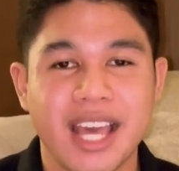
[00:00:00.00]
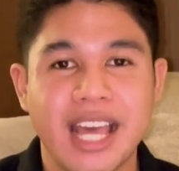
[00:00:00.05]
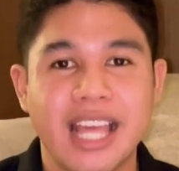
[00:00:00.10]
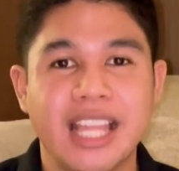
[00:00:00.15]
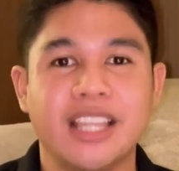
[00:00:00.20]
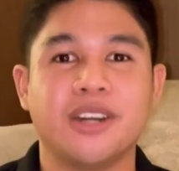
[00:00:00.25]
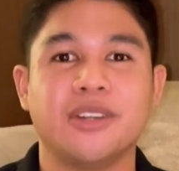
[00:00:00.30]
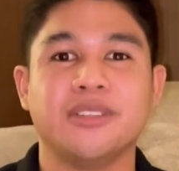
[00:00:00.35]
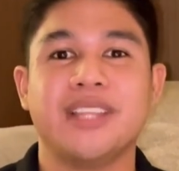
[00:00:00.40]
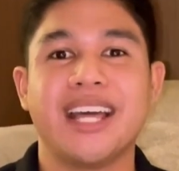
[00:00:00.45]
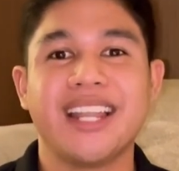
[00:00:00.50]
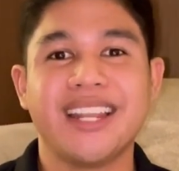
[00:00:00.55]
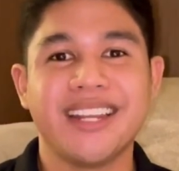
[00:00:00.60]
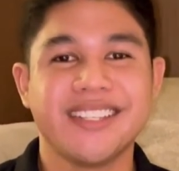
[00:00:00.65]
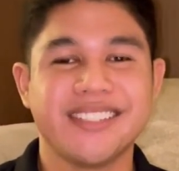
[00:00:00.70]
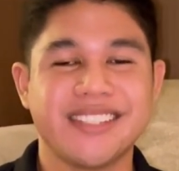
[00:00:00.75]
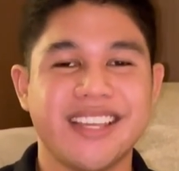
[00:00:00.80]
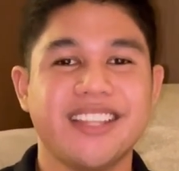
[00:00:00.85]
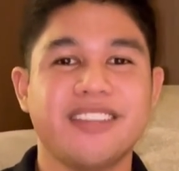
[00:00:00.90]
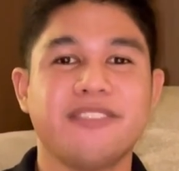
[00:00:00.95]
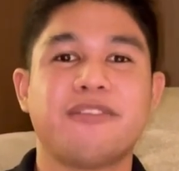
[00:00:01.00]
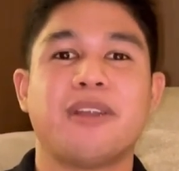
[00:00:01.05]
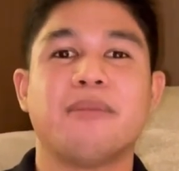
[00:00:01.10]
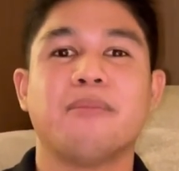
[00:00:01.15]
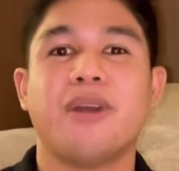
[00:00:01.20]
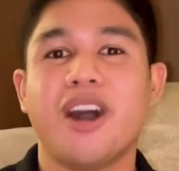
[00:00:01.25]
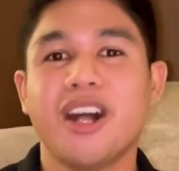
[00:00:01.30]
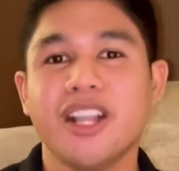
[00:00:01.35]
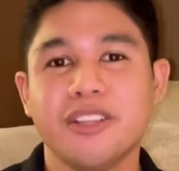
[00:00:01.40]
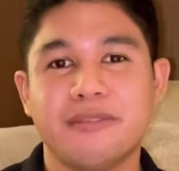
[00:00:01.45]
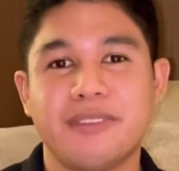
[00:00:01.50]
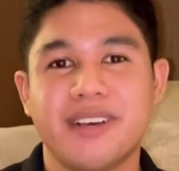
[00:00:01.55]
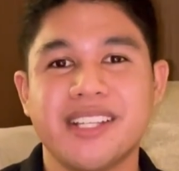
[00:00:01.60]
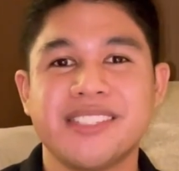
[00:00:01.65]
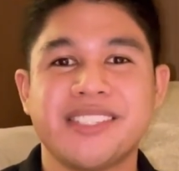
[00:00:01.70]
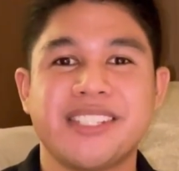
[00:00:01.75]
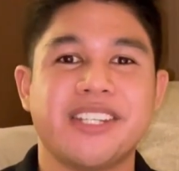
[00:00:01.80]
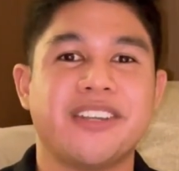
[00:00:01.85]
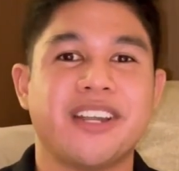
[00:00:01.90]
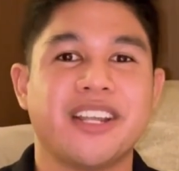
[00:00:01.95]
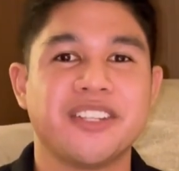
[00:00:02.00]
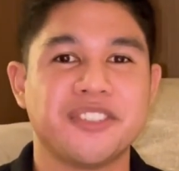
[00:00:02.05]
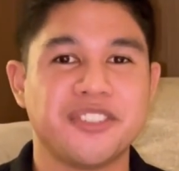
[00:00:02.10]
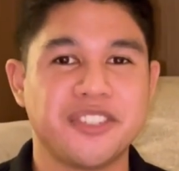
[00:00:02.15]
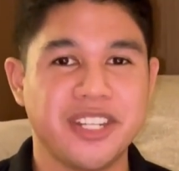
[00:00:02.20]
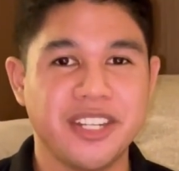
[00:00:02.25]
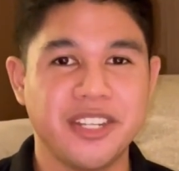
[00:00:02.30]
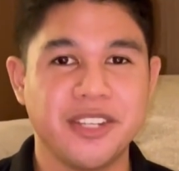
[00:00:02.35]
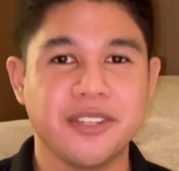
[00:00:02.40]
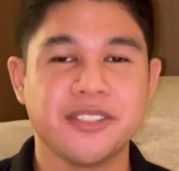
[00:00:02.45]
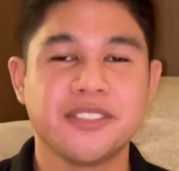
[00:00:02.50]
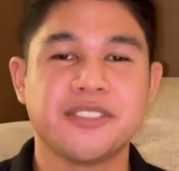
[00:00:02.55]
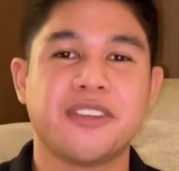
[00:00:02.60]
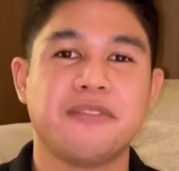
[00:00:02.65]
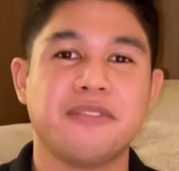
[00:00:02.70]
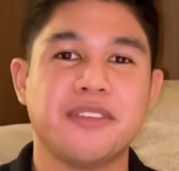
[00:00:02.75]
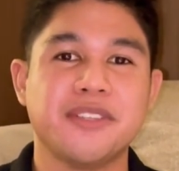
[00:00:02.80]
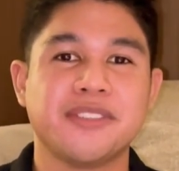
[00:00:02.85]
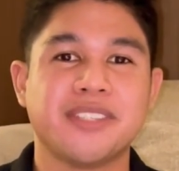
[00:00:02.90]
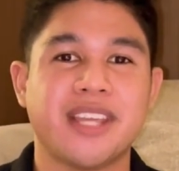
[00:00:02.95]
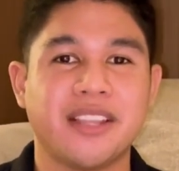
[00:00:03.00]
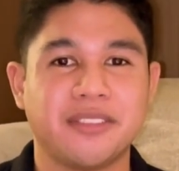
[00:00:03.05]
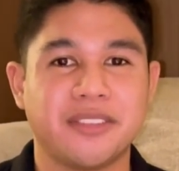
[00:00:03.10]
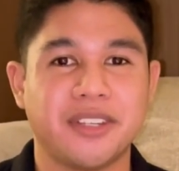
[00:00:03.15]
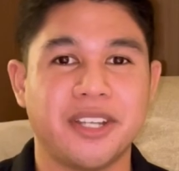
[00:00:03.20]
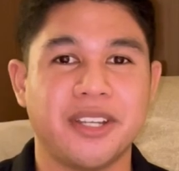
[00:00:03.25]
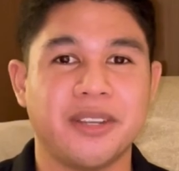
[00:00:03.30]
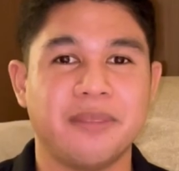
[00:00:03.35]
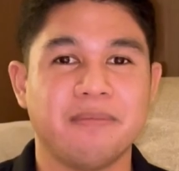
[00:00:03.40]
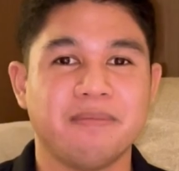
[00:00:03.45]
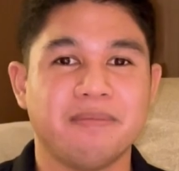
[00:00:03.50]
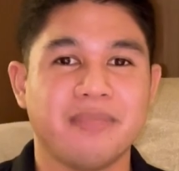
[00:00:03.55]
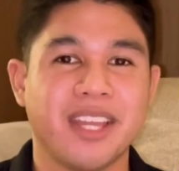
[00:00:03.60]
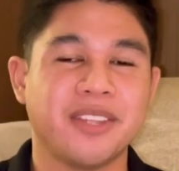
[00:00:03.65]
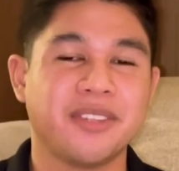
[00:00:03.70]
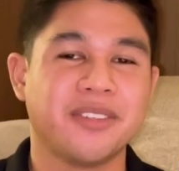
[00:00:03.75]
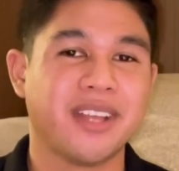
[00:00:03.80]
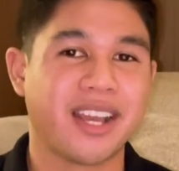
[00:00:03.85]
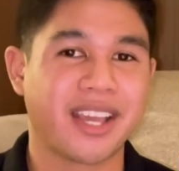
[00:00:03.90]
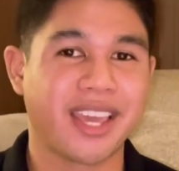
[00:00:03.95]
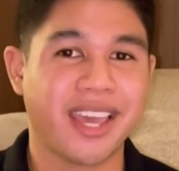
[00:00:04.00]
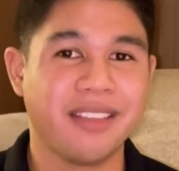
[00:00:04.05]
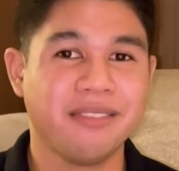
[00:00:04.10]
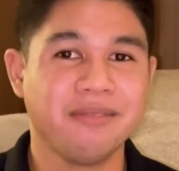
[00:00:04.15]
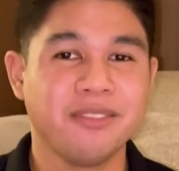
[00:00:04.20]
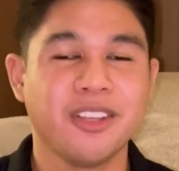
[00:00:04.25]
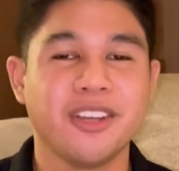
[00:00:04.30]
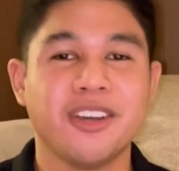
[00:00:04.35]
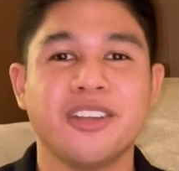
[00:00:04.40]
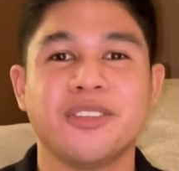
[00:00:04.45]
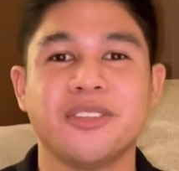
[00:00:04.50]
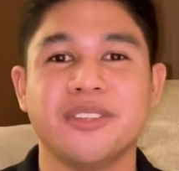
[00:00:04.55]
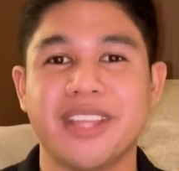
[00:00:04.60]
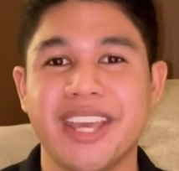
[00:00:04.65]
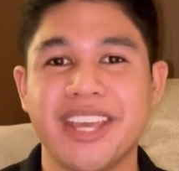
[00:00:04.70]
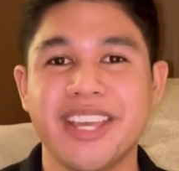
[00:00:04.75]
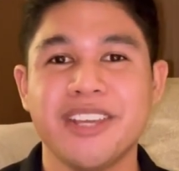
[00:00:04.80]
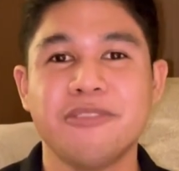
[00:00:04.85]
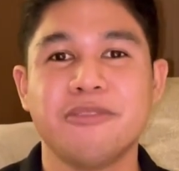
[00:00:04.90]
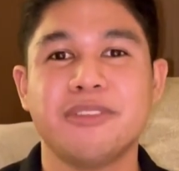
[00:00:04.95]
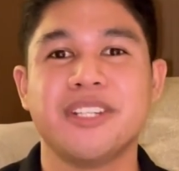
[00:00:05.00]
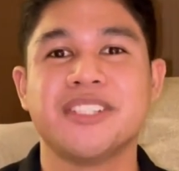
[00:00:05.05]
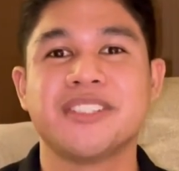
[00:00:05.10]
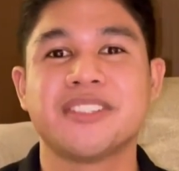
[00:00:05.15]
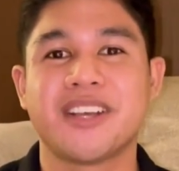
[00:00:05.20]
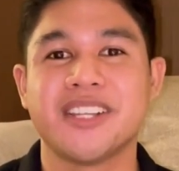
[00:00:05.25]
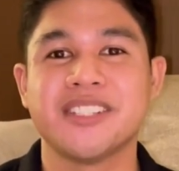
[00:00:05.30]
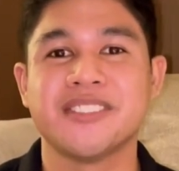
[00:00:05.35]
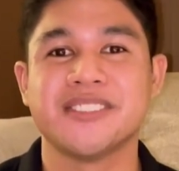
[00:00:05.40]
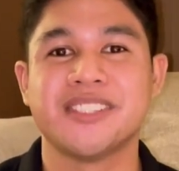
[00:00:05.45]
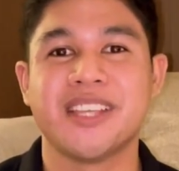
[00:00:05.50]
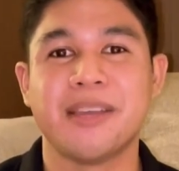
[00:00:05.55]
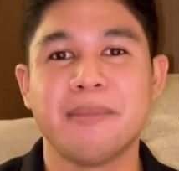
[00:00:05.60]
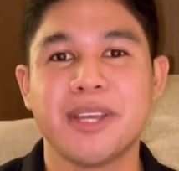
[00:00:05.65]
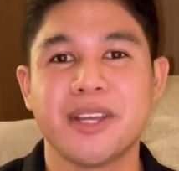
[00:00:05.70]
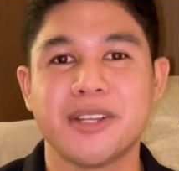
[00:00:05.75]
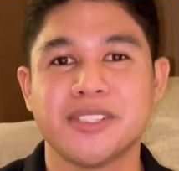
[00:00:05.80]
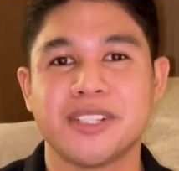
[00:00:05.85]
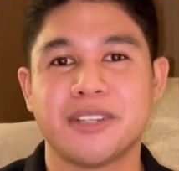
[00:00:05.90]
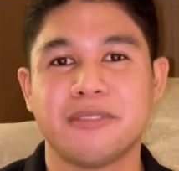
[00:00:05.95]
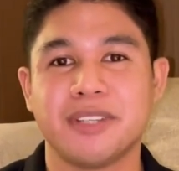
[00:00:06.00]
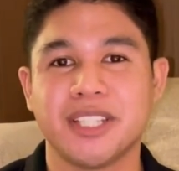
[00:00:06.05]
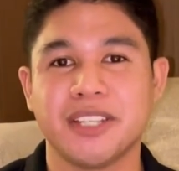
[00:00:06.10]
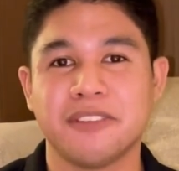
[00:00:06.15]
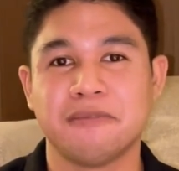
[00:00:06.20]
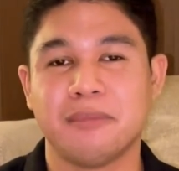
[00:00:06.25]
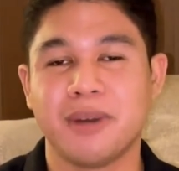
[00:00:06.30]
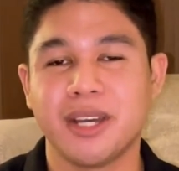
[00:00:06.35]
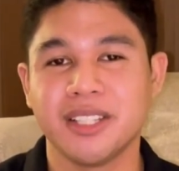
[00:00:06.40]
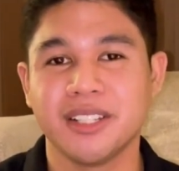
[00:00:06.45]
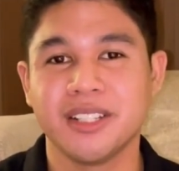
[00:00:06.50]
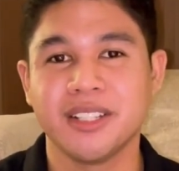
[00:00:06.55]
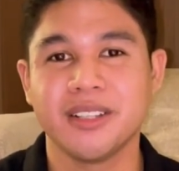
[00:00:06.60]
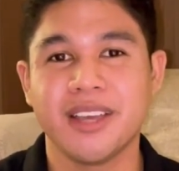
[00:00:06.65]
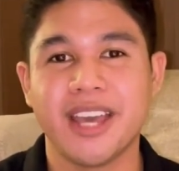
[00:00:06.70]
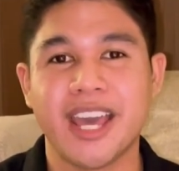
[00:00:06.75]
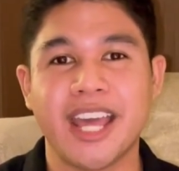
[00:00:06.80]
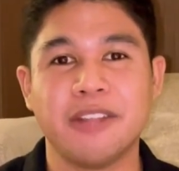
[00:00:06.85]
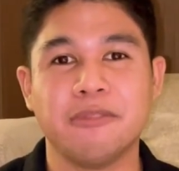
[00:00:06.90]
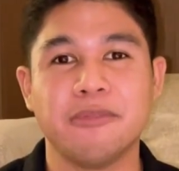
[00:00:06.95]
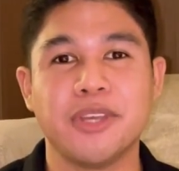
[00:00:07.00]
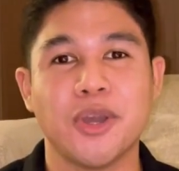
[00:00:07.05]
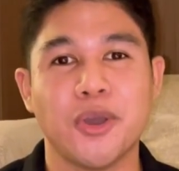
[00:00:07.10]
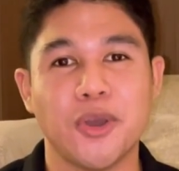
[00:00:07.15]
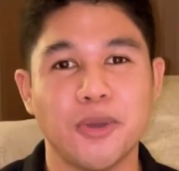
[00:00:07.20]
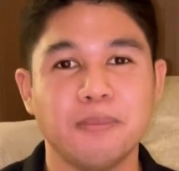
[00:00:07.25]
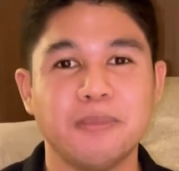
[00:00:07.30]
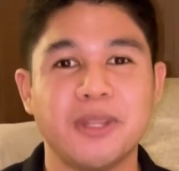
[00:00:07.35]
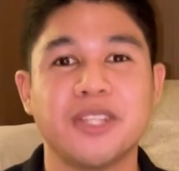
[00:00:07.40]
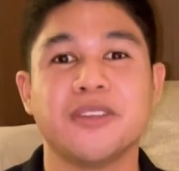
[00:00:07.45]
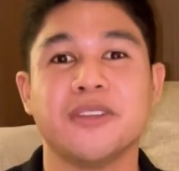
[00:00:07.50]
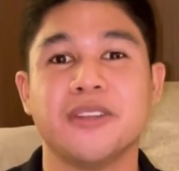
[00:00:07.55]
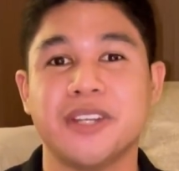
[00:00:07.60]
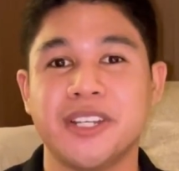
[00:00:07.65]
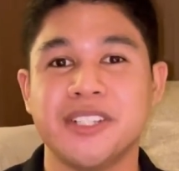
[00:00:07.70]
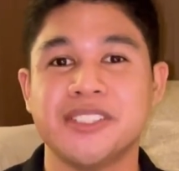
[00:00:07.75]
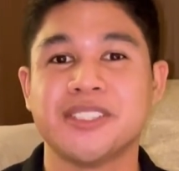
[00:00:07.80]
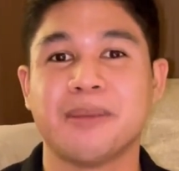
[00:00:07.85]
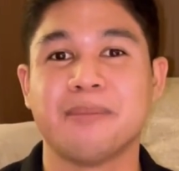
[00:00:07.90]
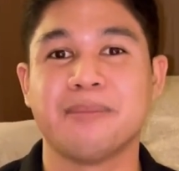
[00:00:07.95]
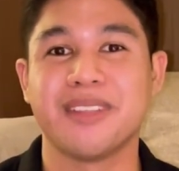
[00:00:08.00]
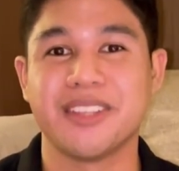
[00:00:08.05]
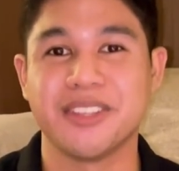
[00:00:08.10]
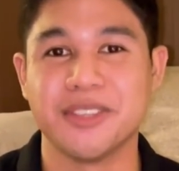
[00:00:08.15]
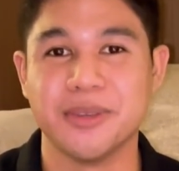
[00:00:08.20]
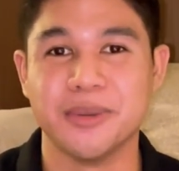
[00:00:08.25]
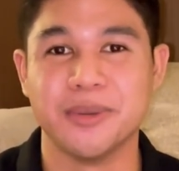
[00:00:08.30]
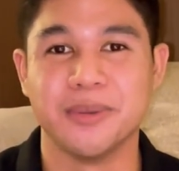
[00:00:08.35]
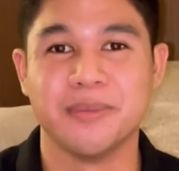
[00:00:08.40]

Now that is it from all of us here at G-nius Review Center. And again, today we discussed the semi-conservative model and we hope that you learned something new.